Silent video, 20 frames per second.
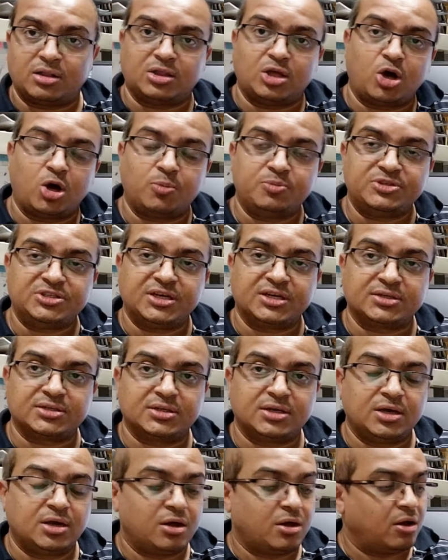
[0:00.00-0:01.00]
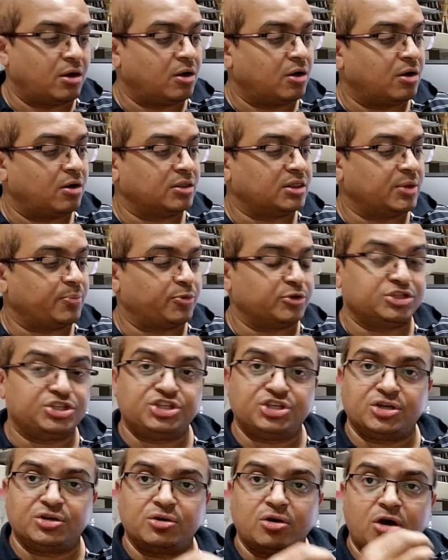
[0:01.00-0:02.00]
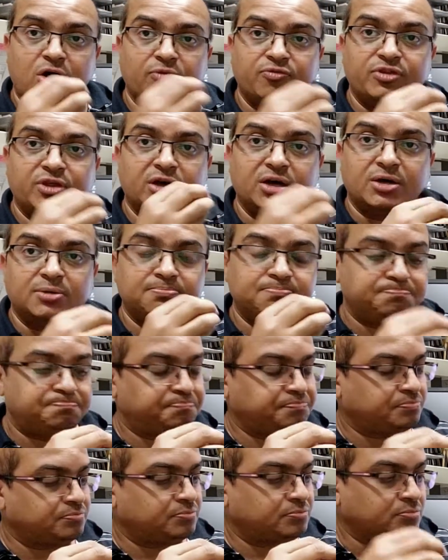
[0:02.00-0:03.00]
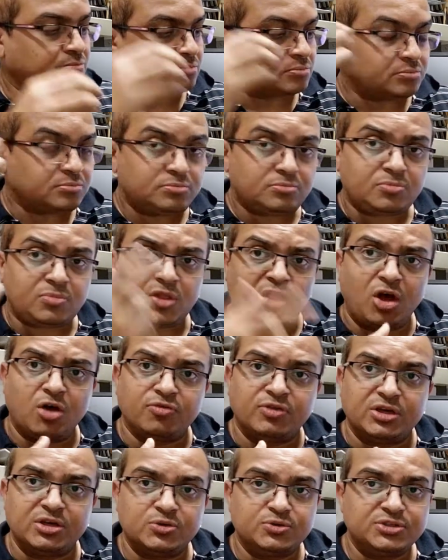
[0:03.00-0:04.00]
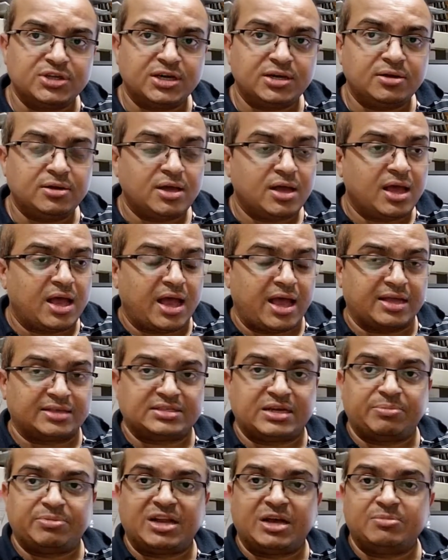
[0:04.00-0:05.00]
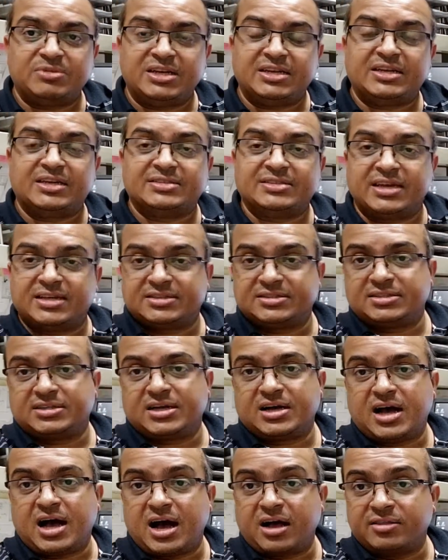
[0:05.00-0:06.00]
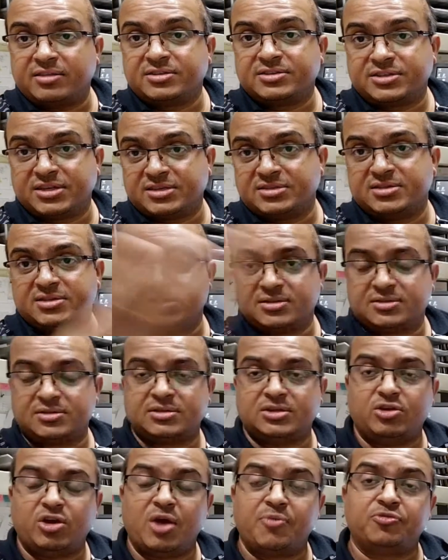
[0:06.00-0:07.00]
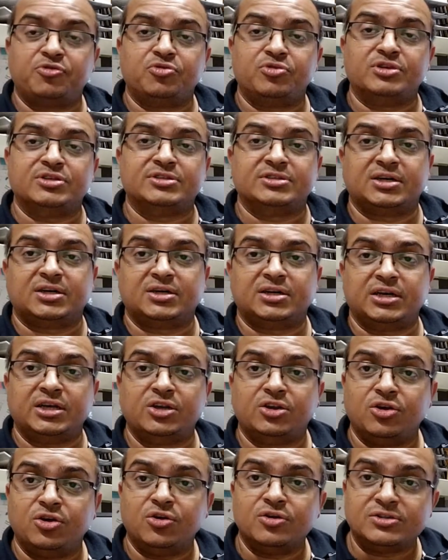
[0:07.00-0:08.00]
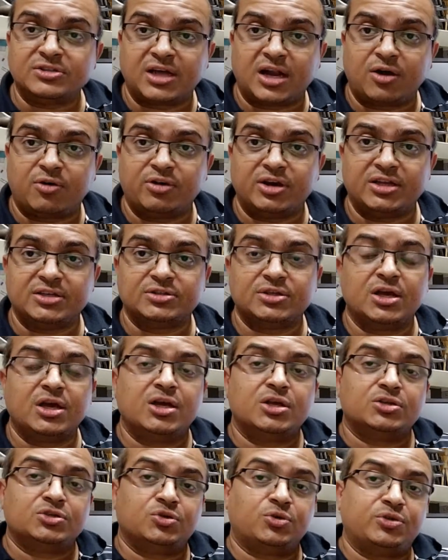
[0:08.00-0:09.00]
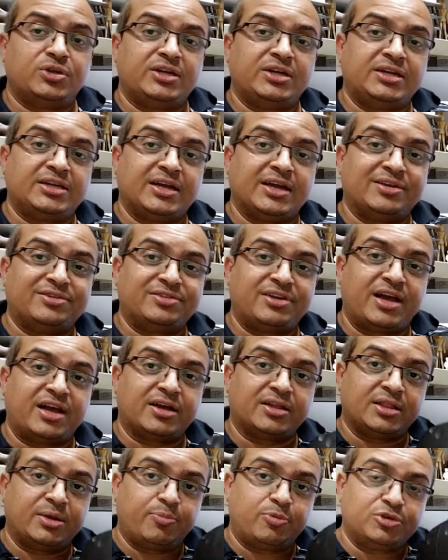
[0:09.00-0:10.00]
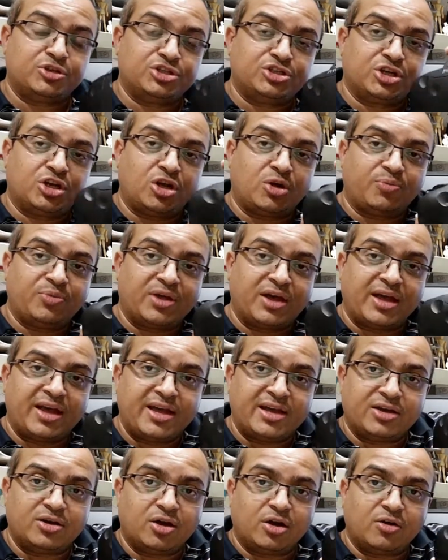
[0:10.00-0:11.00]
the object or the position of the user. And sometimes it has extra other sensors you have to insert in your surroundings so that it can track the position of the head